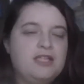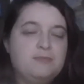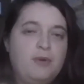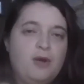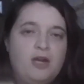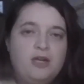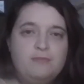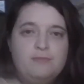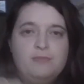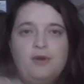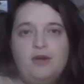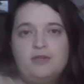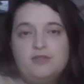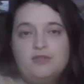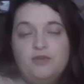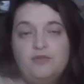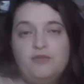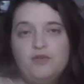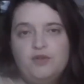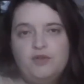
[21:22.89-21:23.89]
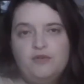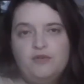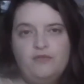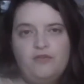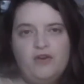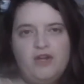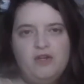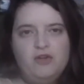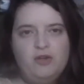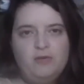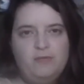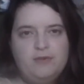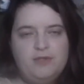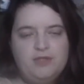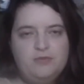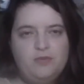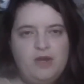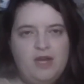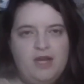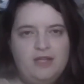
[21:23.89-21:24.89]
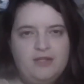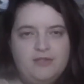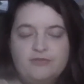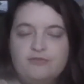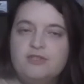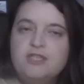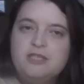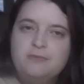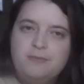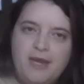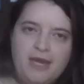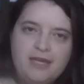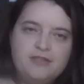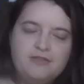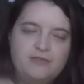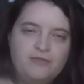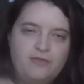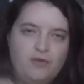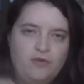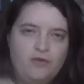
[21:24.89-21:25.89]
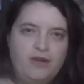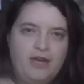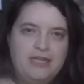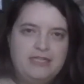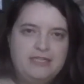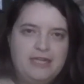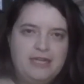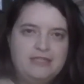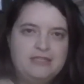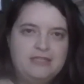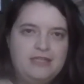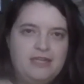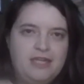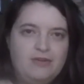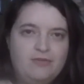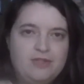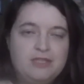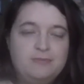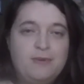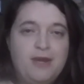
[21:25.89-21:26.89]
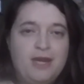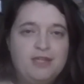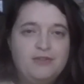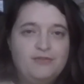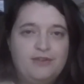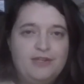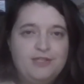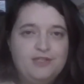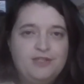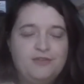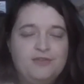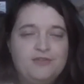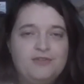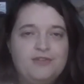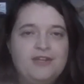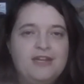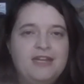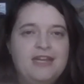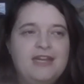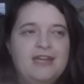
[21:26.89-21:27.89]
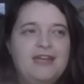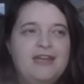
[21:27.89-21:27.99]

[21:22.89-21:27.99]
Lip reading: part and parcel of the Good Friday Agreement as well, is respect for identity and respect for each other.